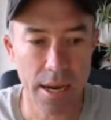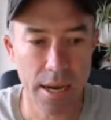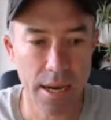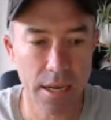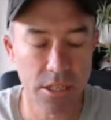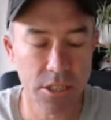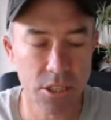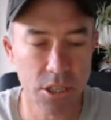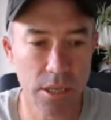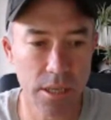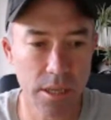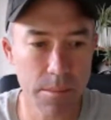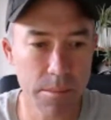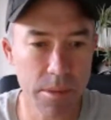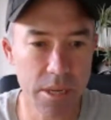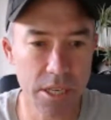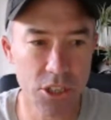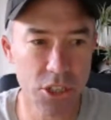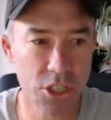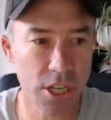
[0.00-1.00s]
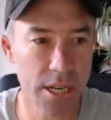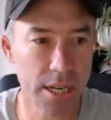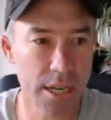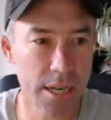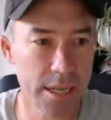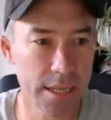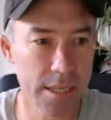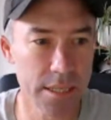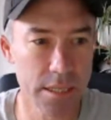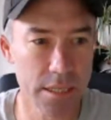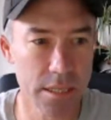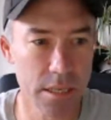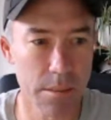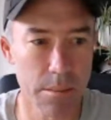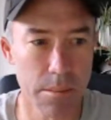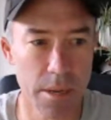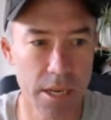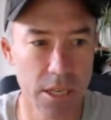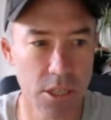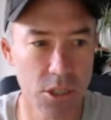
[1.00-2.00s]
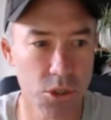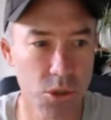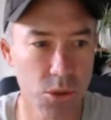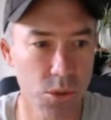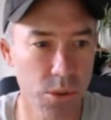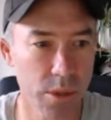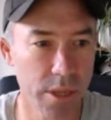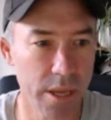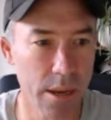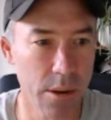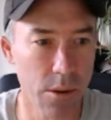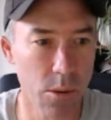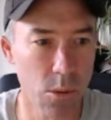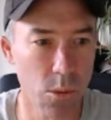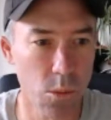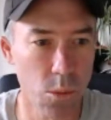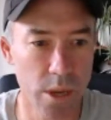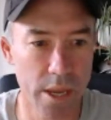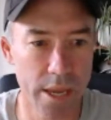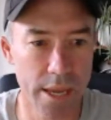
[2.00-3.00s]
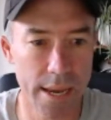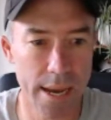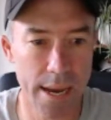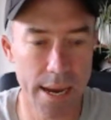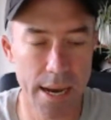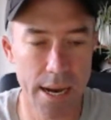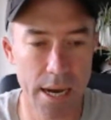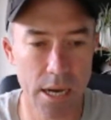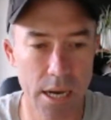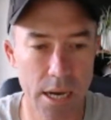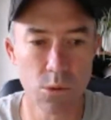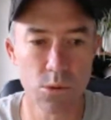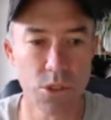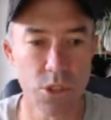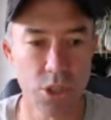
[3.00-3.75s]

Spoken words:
So let me just make sure that we are good to